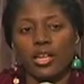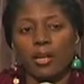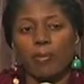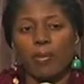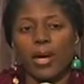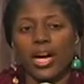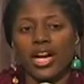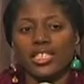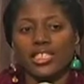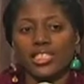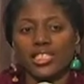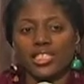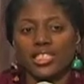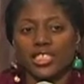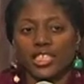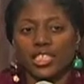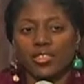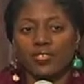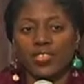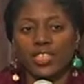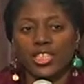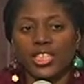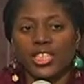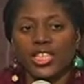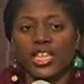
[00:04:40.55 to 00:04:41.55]

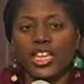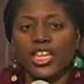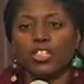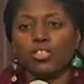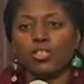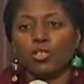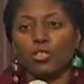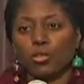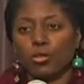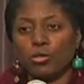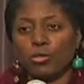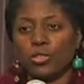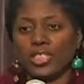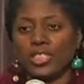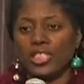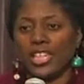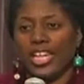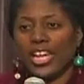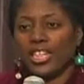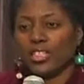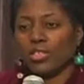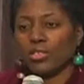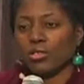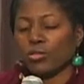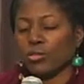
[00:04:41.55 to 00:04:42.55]
positivity and use it
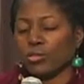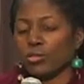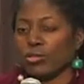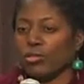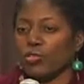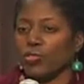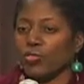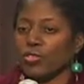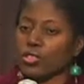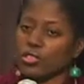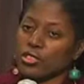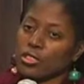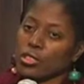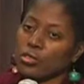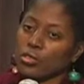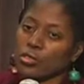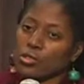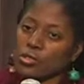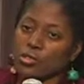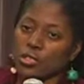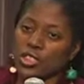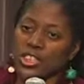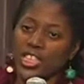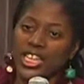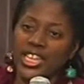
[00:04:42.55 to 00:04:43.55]
as a tool for
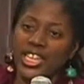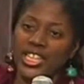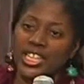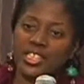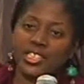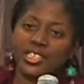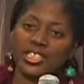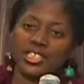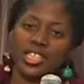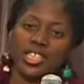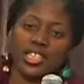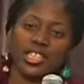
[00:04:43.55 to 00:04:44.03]
social change,